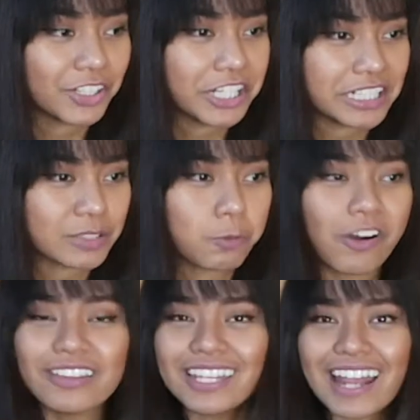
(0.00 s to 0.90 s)
There is
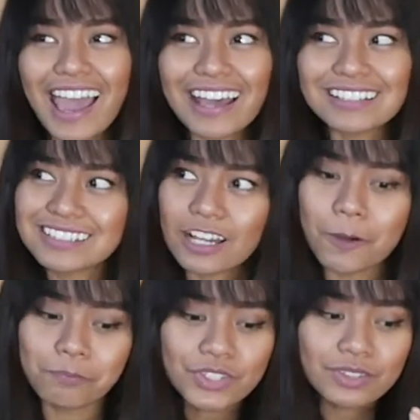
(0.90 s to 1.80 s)
one that has
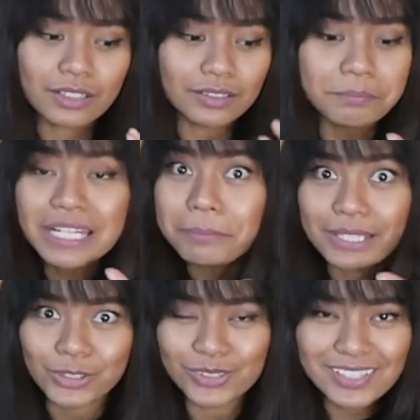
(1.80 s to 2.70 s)

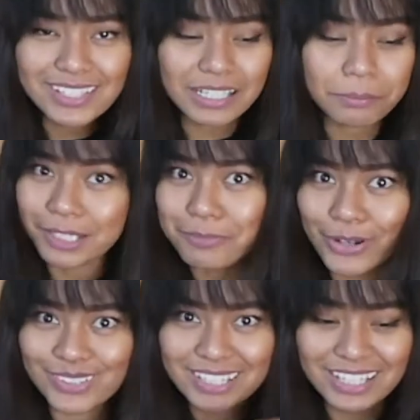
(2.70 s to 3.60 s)
mini beers, beer
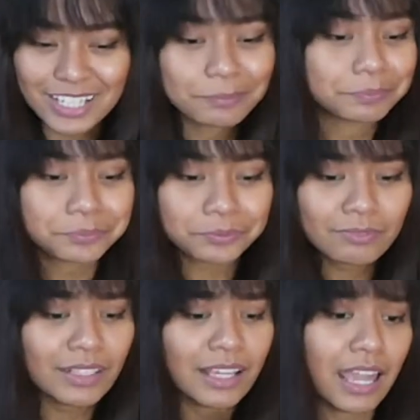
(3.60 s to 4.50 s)
bottles in it,
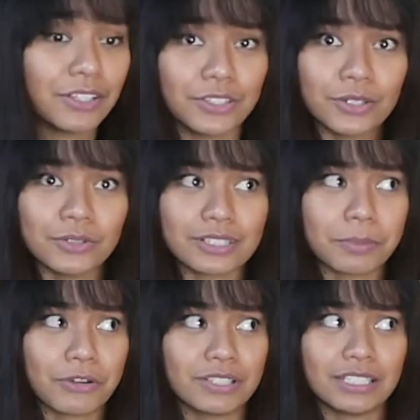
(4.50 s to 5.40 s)
and you know,
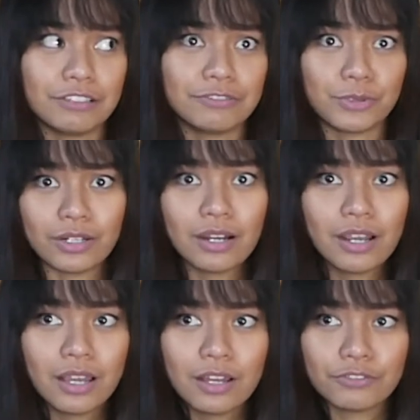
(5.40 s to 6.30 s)
it's a perfect gift
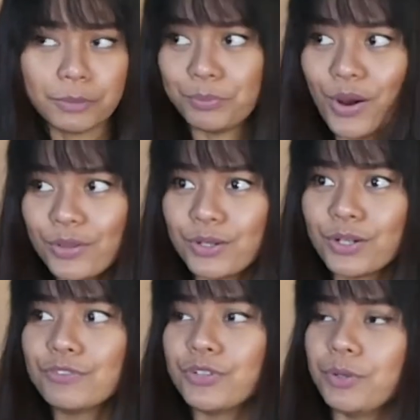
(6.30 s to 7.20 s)
for your
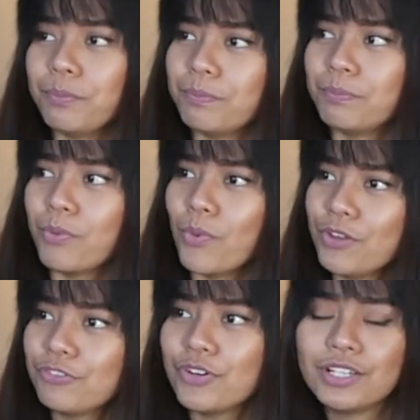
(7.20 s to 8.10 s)
brother, for your
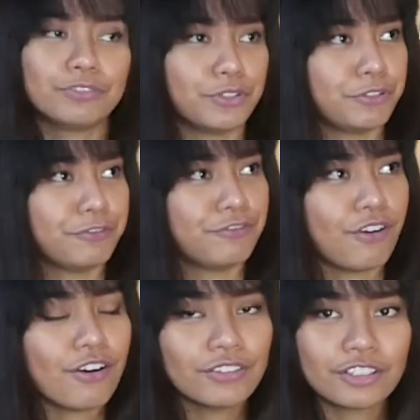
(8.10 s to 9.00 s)
boyfriend, for your
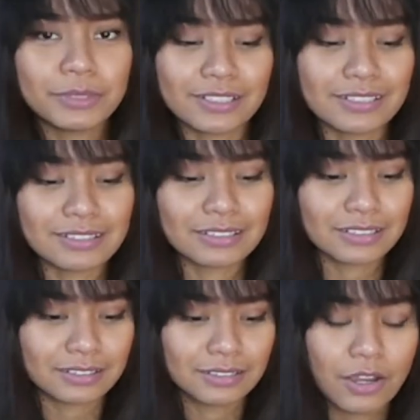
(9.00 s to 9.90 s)
father, because
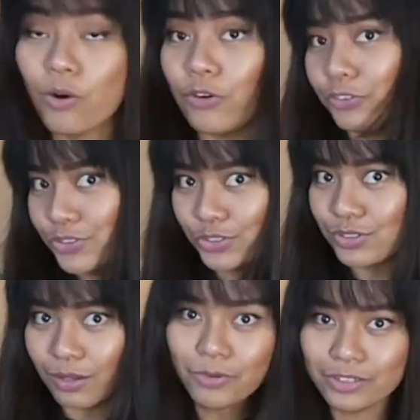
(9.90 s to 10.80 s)
it's, or for
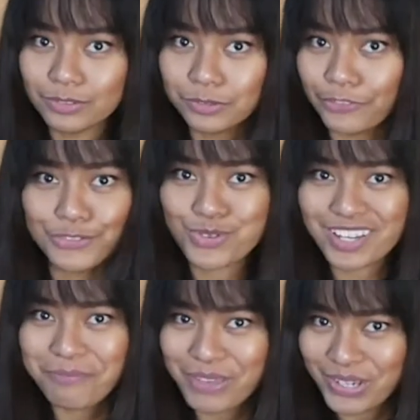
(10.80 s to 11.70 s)
just someone who loves
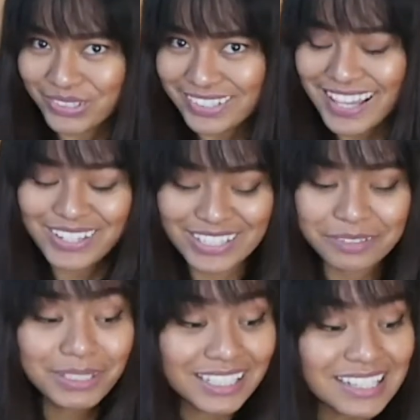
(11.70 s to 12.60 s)
drinking beers
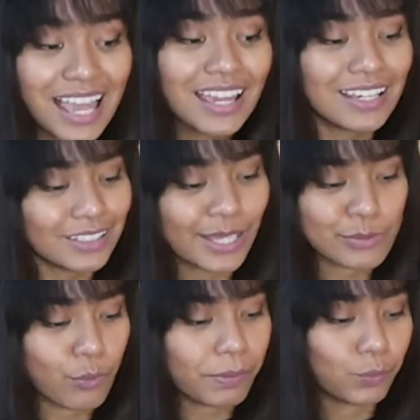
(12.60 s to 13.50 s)
actually, because
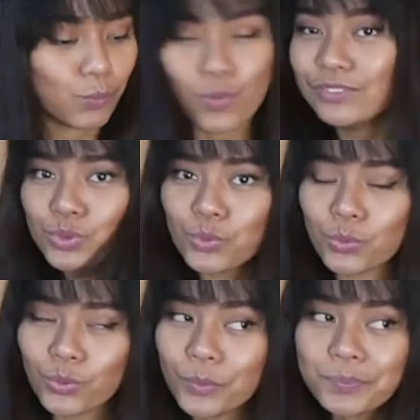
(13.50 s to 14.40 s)
you get to open one
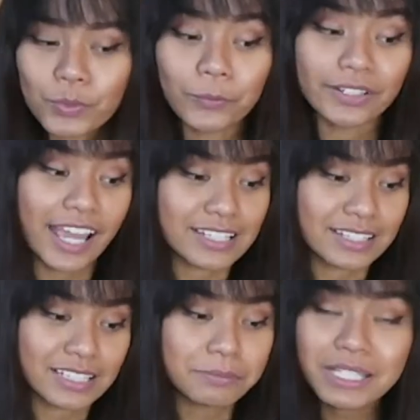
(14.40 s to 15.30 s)
door where it
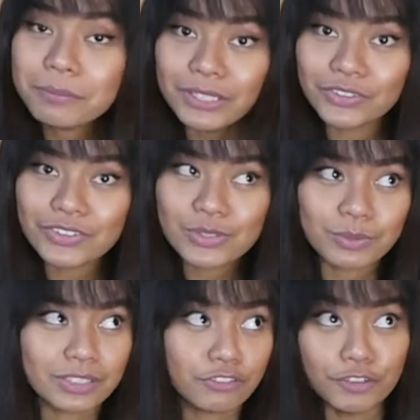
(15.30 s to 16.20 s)
has these mini
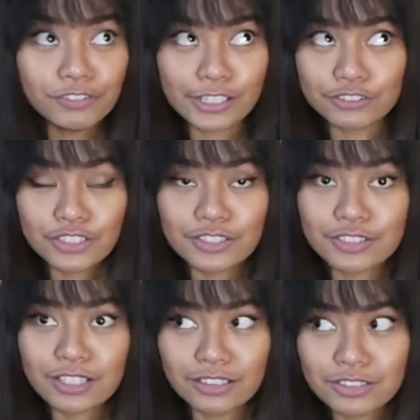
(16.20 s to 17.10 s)
beers with different
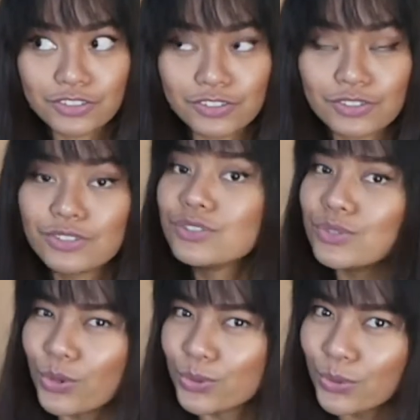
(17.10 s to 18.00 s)
flavors, and it's
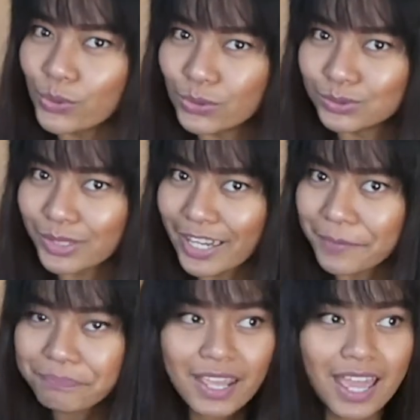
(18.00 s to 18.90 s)
just so cool,
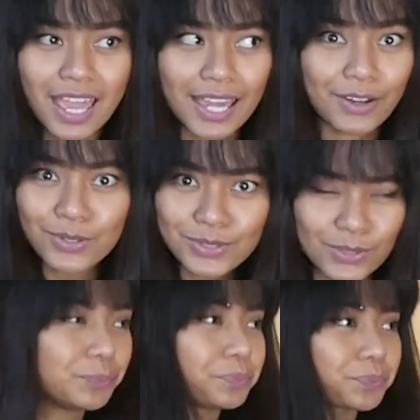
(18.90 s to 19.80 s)
right? And
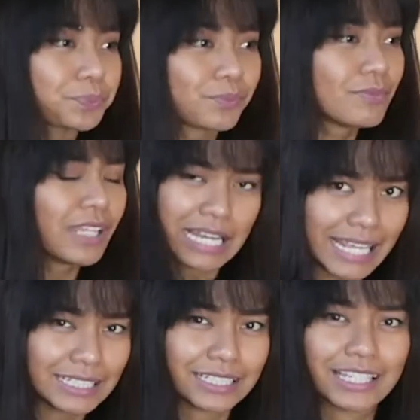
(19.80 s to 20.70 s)
also,
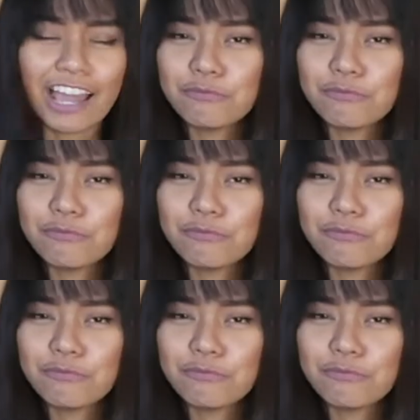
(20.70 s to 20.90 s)
lately,